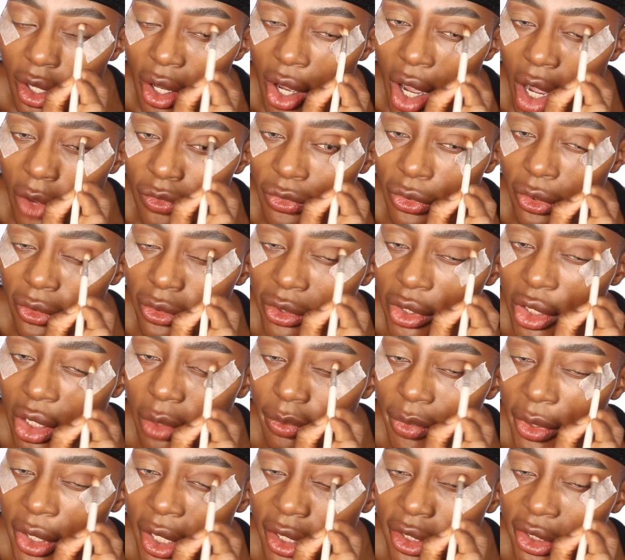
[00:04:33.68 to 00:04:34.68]
like it's gonna
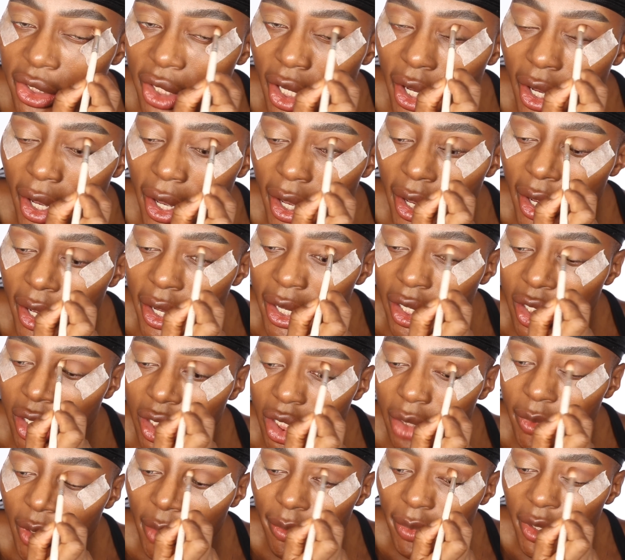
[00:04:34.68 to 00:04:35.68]
be a
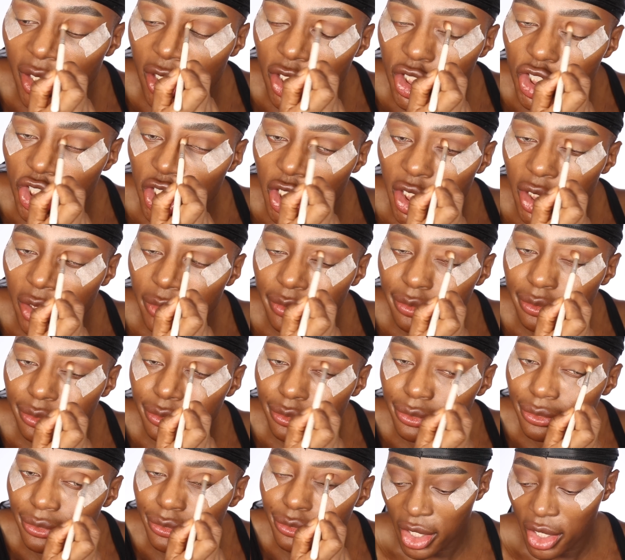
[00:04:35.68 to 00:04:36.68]
tiny bit peachy.
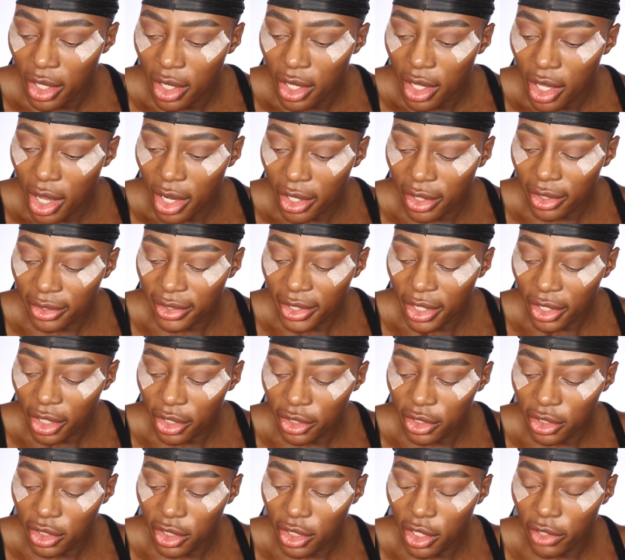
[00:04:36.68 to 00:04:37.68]
I'm gonna take
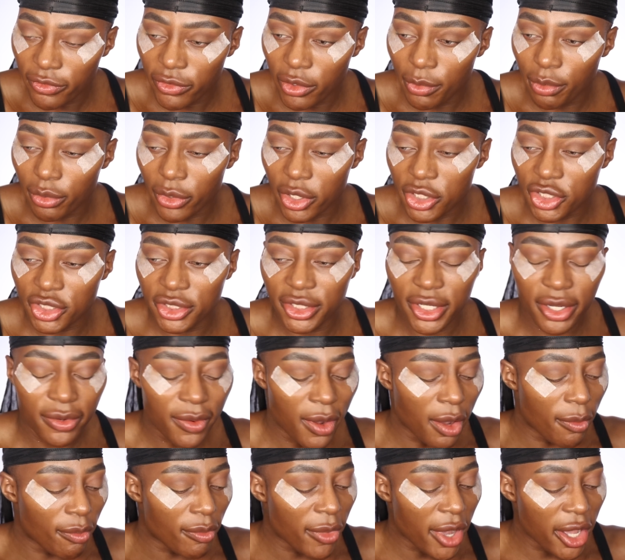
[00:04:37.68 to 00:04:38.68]
another brush now.
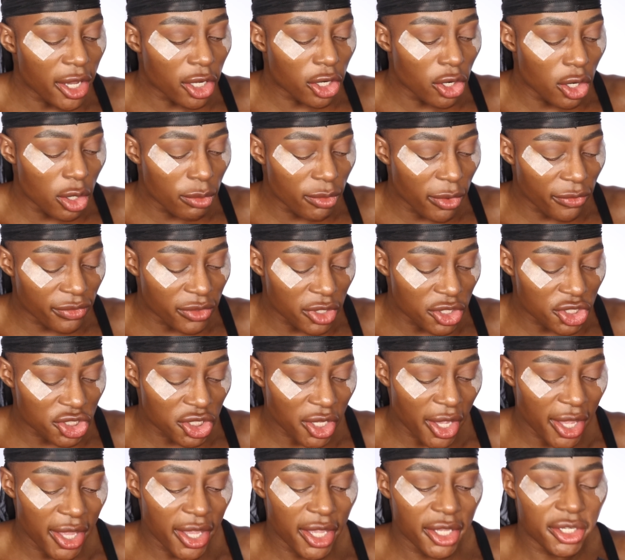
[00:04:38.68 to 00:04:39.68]
I might go in with the
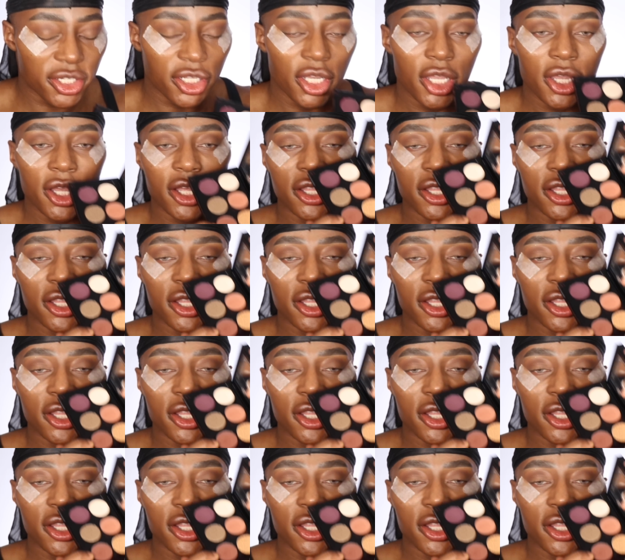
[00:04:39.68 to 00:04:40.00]
shade,